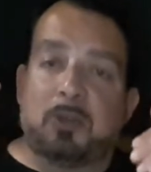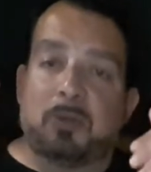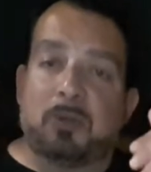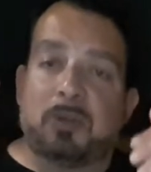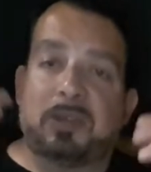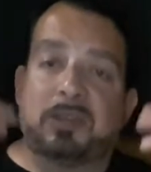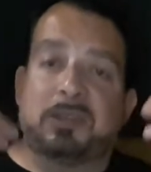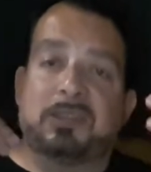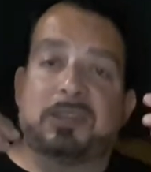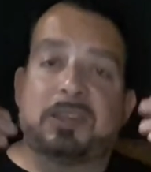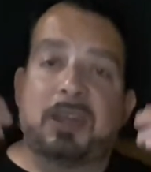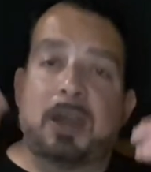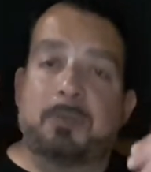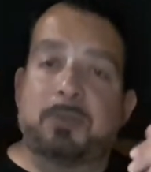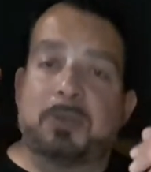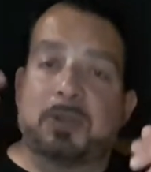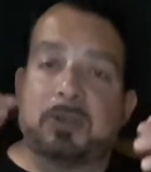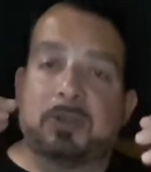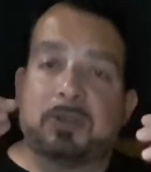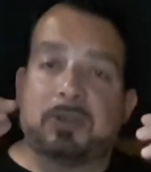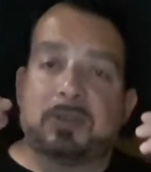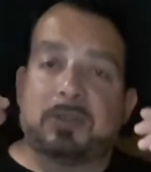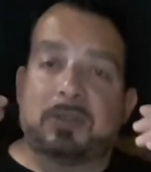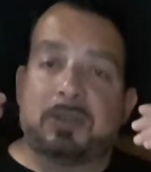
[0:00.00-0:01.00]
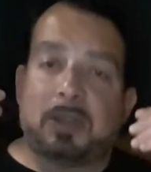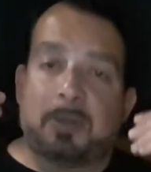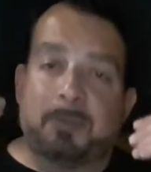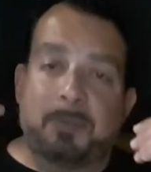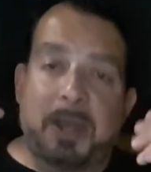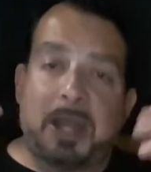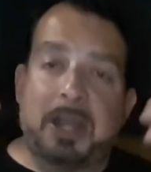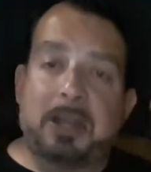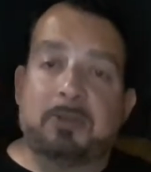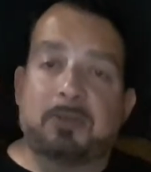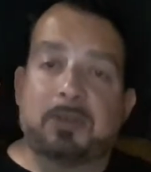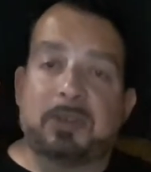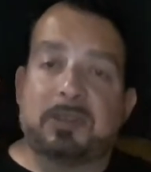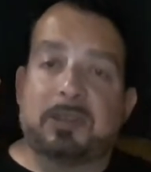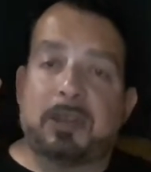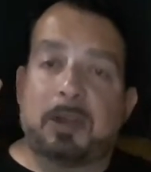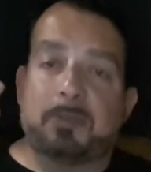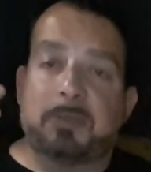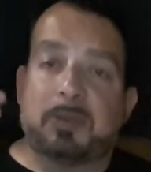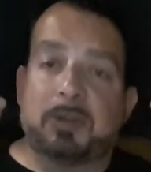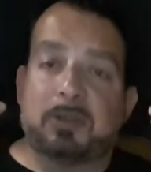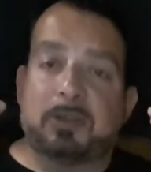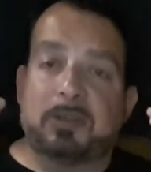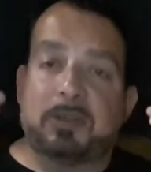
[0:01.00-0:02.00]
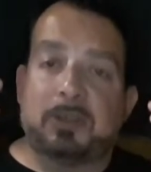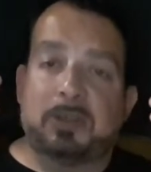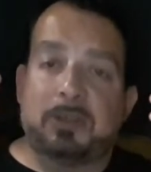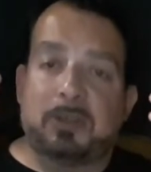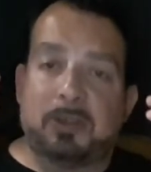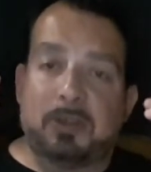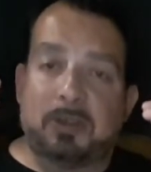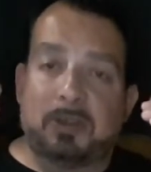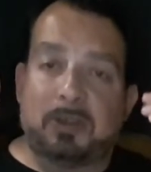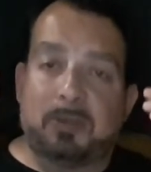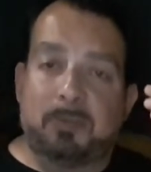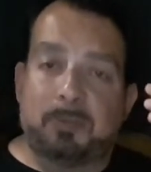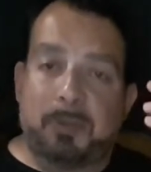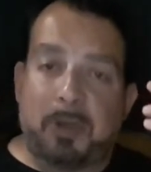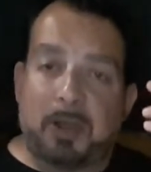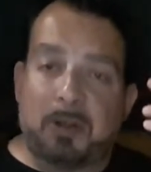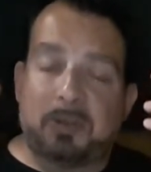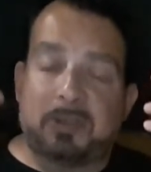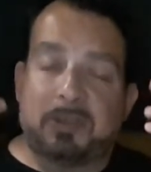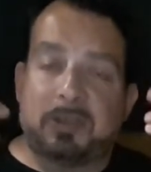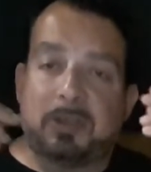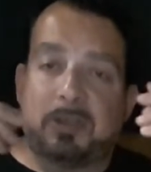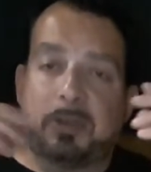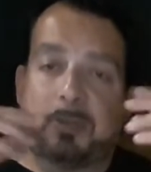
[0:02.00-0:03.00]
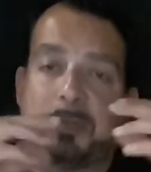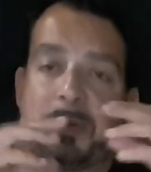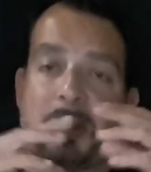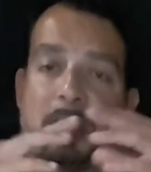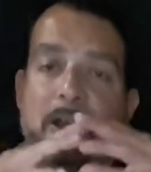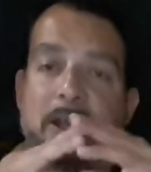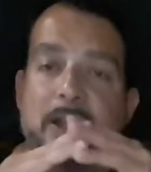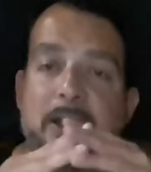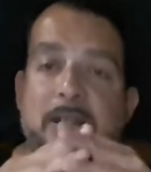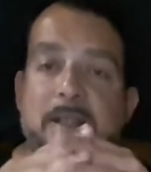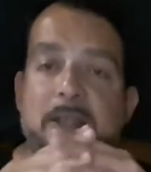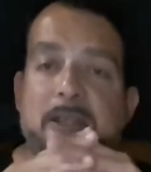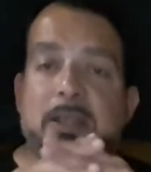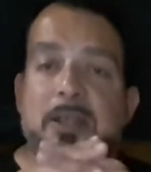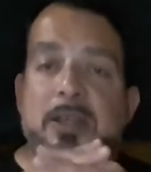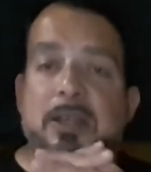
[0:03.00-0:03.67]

receptors, the pain receptors in your parts of your body,